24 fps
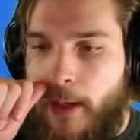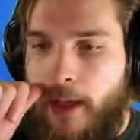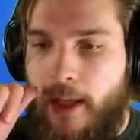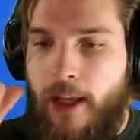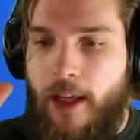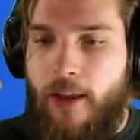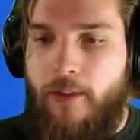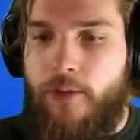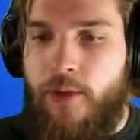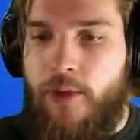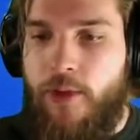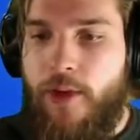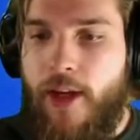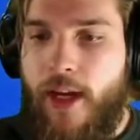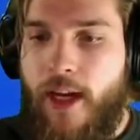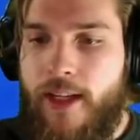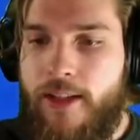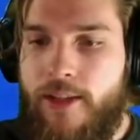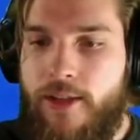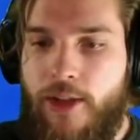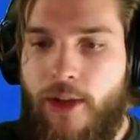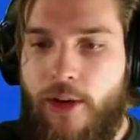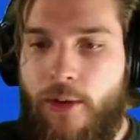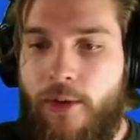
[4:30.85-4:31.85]
if you
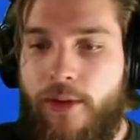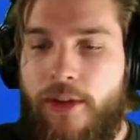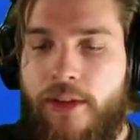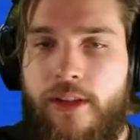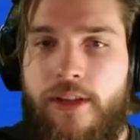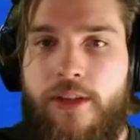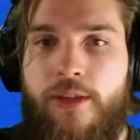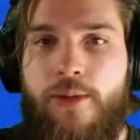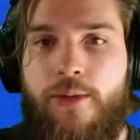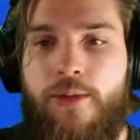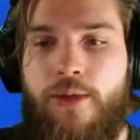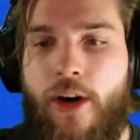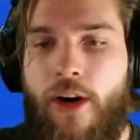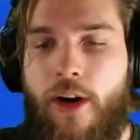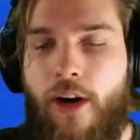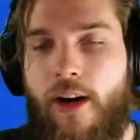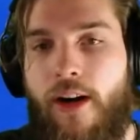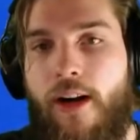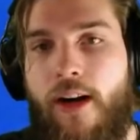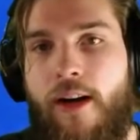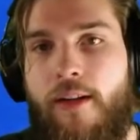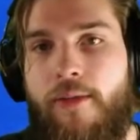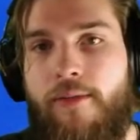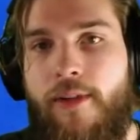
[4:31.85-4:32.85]
guys go into
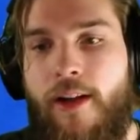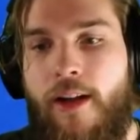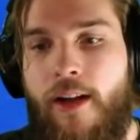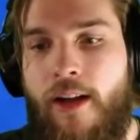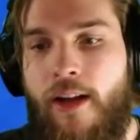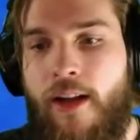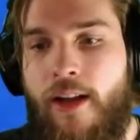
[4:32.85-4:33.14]
Tarkov,